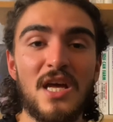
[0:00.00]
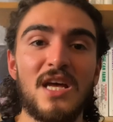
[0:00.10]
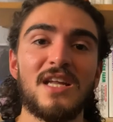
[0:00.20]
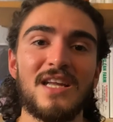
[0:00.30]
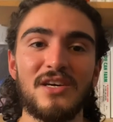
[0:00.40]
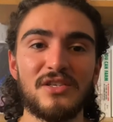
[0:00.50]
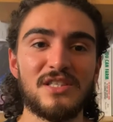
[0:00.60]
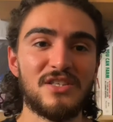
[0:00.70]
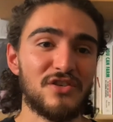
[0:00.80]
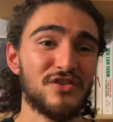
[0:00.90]
Now this
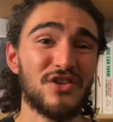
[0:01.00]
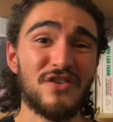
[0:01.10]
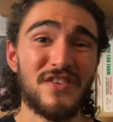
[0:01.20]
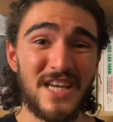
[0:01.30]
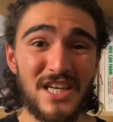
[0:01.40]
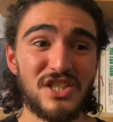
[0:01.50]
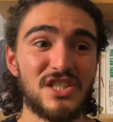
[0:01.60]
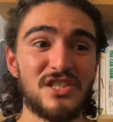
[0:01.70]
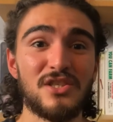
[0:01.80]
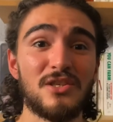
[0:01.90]
certification is
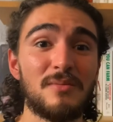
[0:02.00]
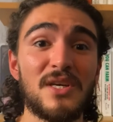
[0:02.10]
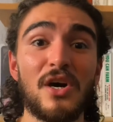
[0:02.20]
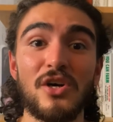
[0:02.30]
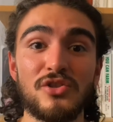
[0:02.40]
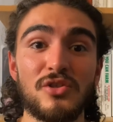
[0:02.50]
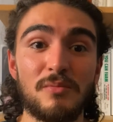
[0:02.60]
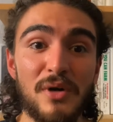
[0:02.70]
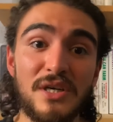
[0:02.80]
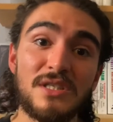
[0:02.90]
going to be
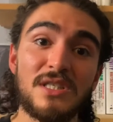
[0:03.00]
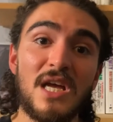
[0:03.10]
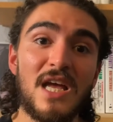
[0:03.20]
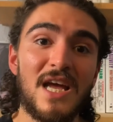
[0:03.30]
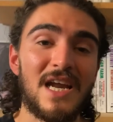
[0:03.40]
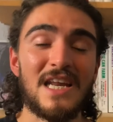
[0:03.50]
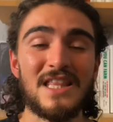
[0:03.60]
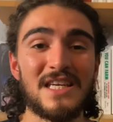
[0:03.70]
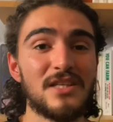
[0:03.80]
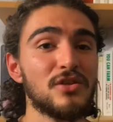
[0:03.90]
$100, and I
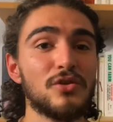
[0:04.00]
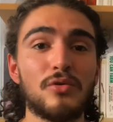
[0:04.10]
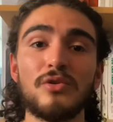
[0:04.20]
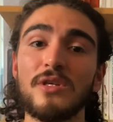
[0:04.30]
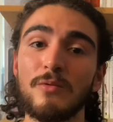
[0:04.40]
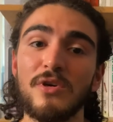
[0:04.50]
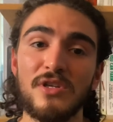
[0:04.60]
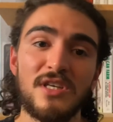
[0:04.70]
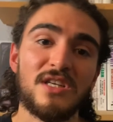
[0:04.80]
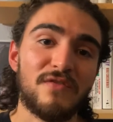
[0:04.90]
think it's totally worth it
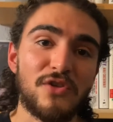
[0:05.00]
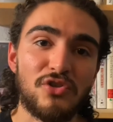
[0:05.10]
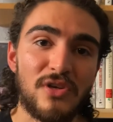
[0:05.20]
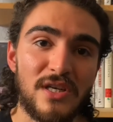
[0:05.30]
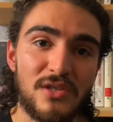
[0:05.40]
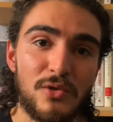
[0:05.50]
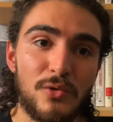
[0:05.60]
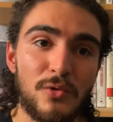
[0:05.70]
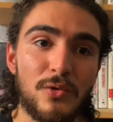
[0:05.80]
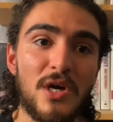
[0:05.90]
if you're trying
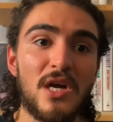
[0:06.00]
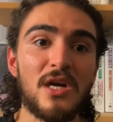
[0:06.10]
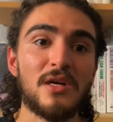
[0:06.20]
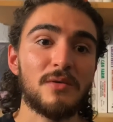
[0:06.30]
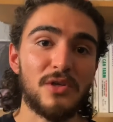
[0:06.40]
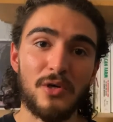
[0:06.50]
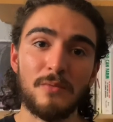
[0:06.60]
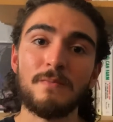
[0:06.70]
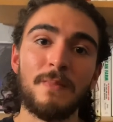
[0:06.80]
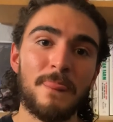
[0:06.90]
to,
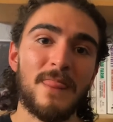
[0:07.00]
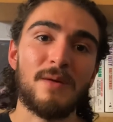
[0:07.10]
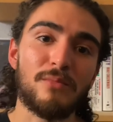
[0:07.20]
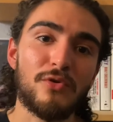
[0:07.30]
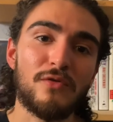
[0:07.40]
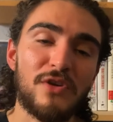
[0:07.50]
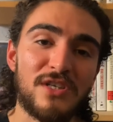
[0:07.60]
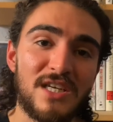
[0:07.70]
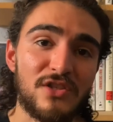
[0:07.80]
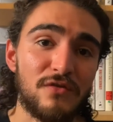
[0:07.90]
improve your
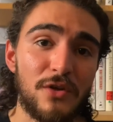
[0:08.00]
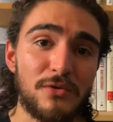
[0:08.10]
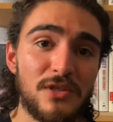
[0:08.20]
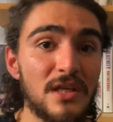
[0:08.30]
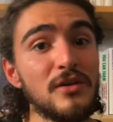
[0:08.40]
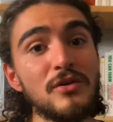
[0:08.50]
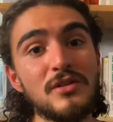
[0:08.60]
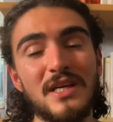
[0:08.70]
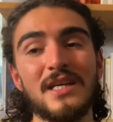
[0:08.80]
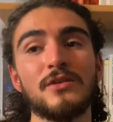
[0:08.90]
TensorFlow skills
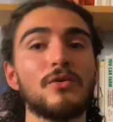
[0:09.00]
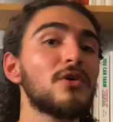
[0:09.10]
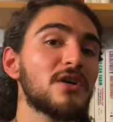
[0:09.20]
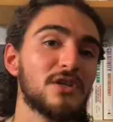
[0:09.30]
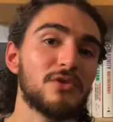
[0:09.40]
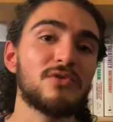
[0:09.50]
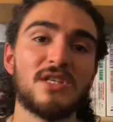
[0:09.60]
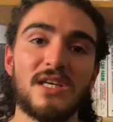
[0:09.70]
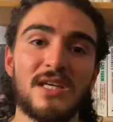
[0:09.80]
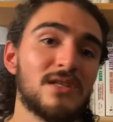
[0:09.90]
and or using
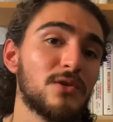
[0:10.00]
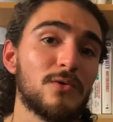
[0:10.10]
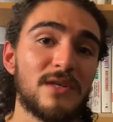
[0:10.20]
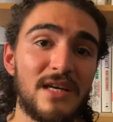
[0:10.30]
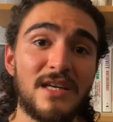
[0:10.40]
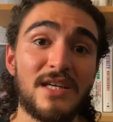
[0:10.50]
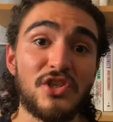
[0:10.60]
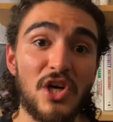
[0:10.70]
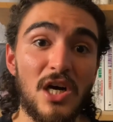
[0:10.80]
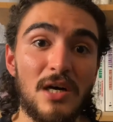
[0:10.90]
it to get a
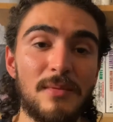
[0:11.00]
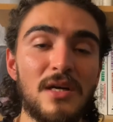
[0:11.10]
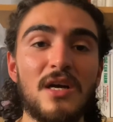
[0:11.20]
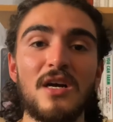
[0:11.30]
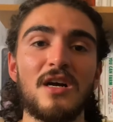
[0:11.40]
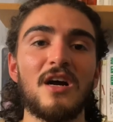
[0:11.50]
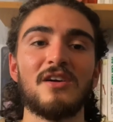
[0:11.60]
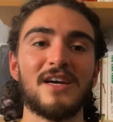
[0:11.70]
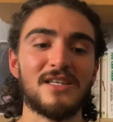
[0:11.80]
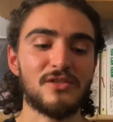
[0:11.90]
job.
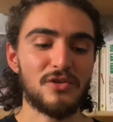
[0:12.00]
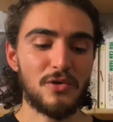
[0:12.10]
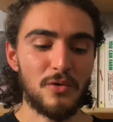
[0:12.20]
Alright, so